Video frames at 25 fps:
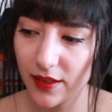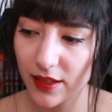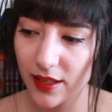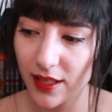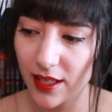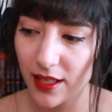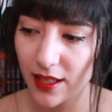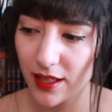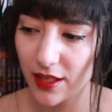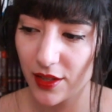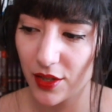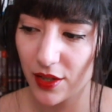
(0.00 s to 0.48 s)

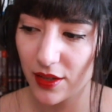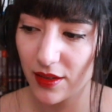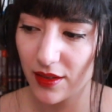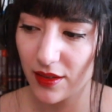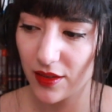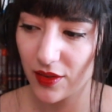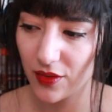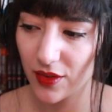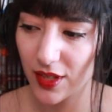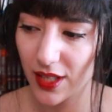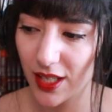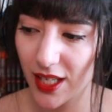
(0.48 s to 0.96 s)
the
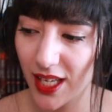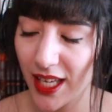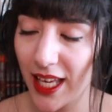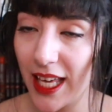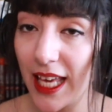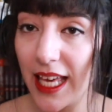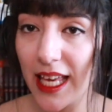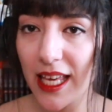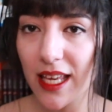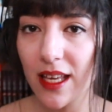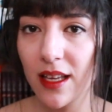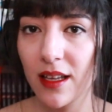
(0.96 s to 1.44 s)

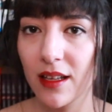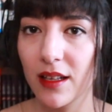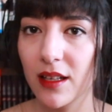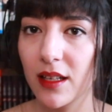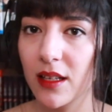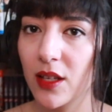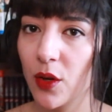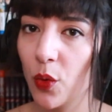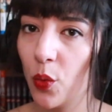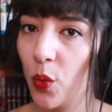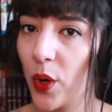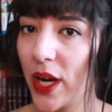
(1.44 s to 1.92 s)
key,
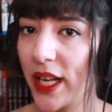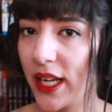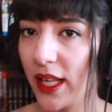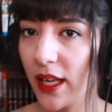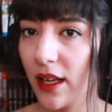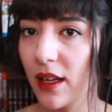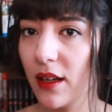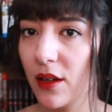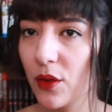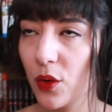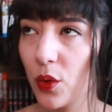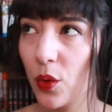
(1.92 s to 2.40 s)
the
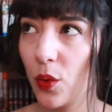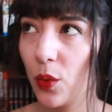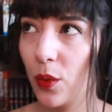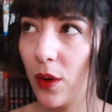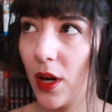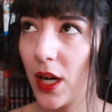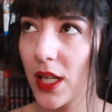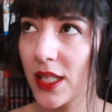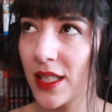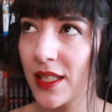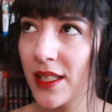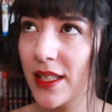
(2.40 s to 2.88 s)
winning,
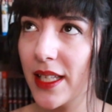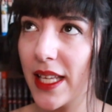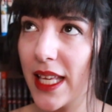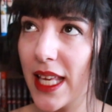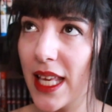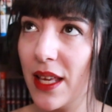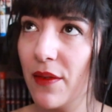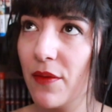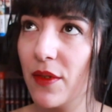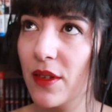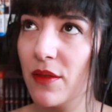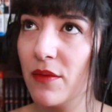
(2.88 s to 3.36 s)
wasn't
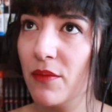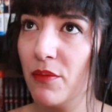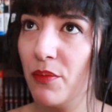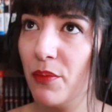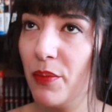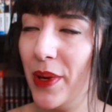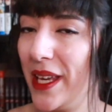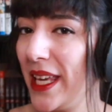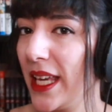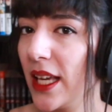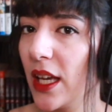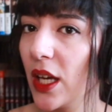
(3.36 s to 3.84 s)
even
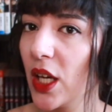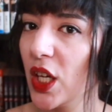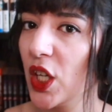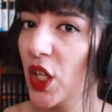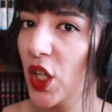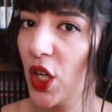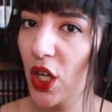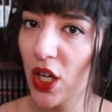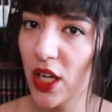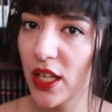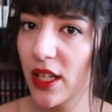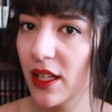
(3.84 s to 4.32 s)
being
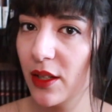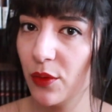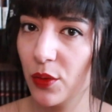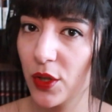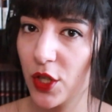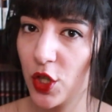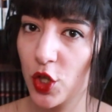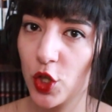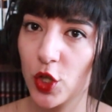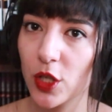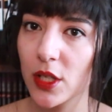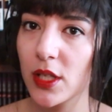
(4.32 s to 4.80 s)
good. It
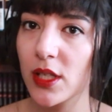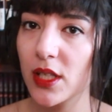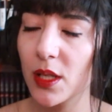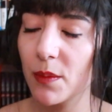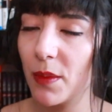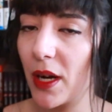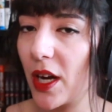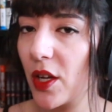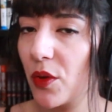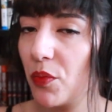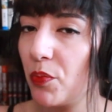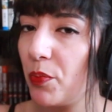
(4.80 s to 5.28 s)
was just
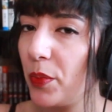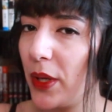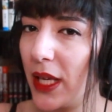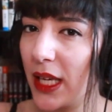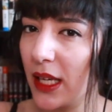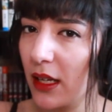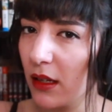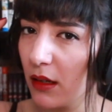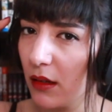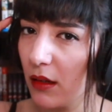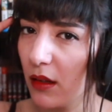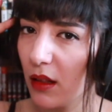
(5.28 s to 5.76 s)
about
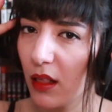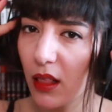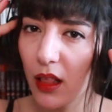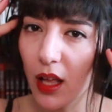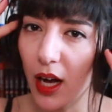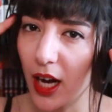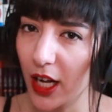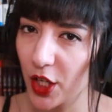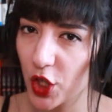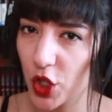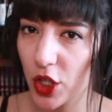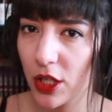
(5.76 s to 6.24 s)
being
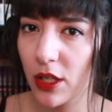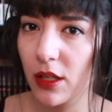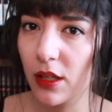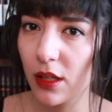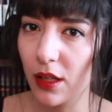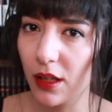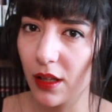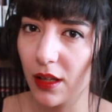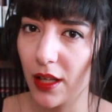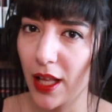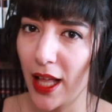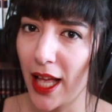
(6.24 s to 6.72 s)

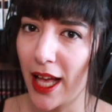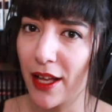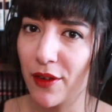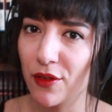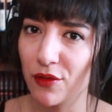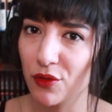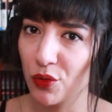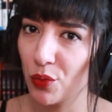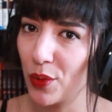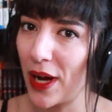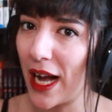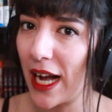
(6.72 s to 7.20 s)
logical
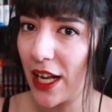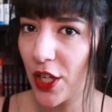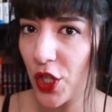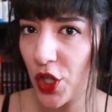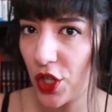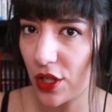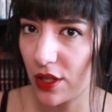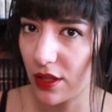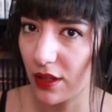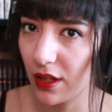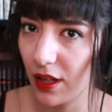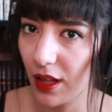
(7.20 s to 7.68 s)
and
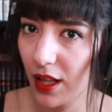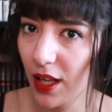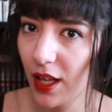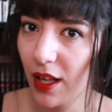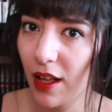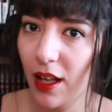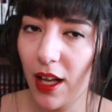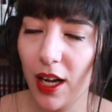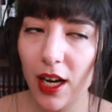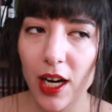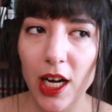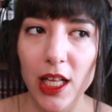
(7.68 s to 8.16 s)
rational.
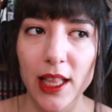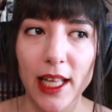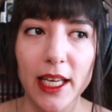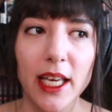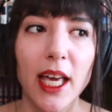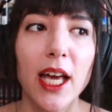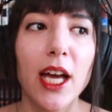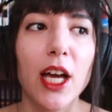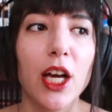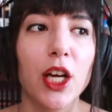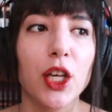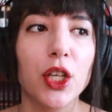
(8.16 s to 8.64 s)

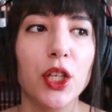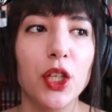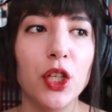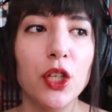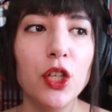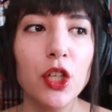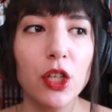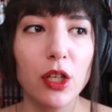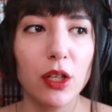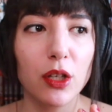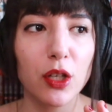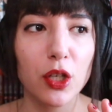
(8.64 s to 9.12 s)
Like,
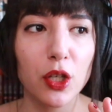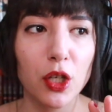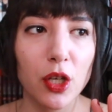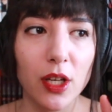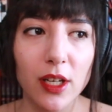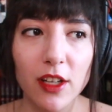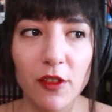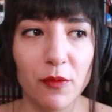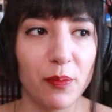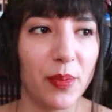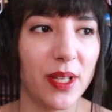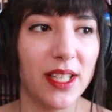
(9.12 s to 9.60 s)
you
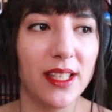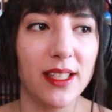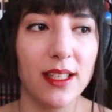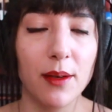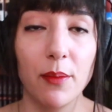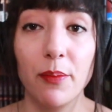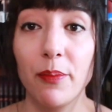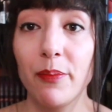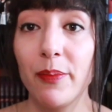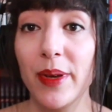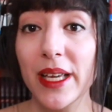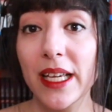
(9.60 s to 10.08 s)
could have been
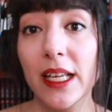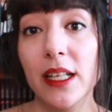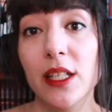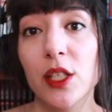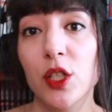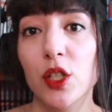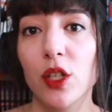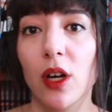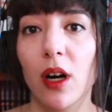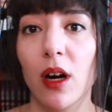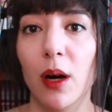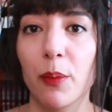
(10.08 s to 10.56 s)
the
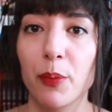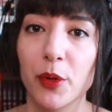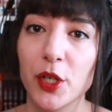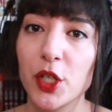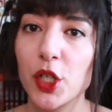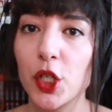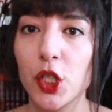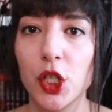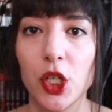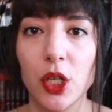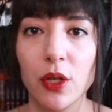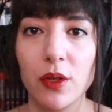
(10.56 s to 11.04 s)
biggest
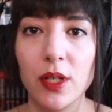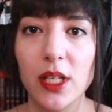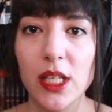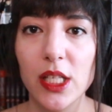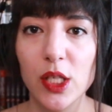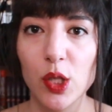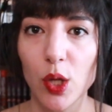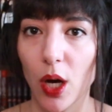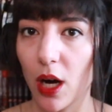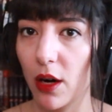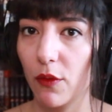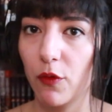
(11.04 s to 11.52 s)

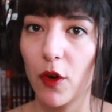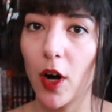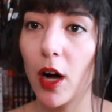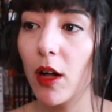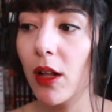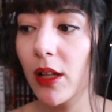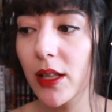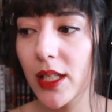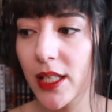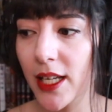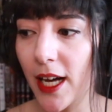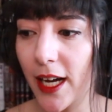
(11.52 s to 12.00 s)
opportunist of
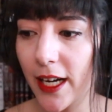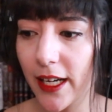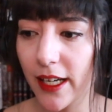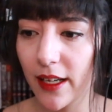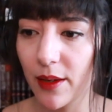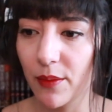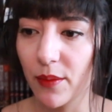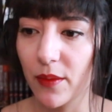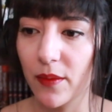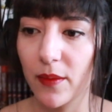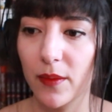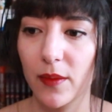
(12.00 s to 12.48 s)
all
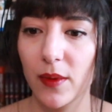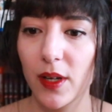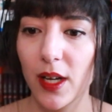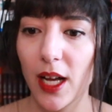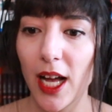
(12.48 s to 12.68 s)
time,